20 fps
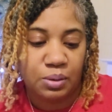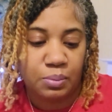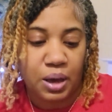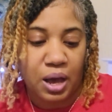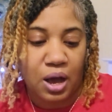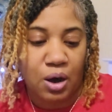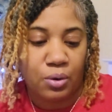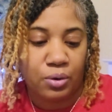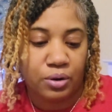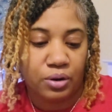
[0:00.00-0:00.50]

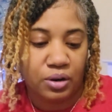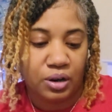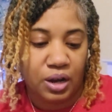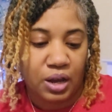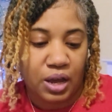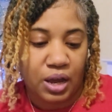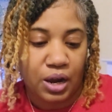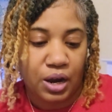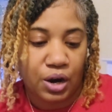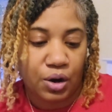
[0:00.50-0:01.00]
Power
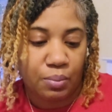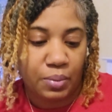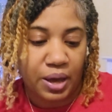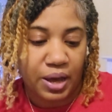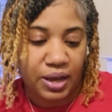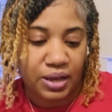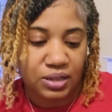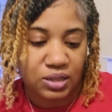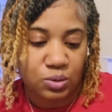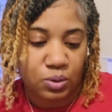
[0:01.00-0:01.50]
Hair
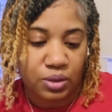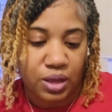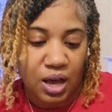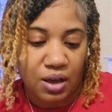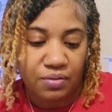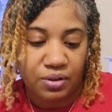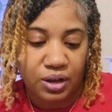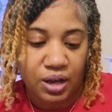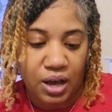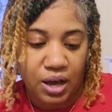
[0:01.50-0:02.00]
Mask with
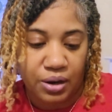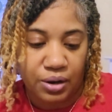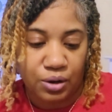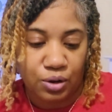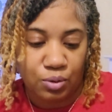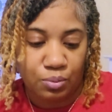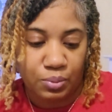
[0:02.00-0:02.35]
avocado,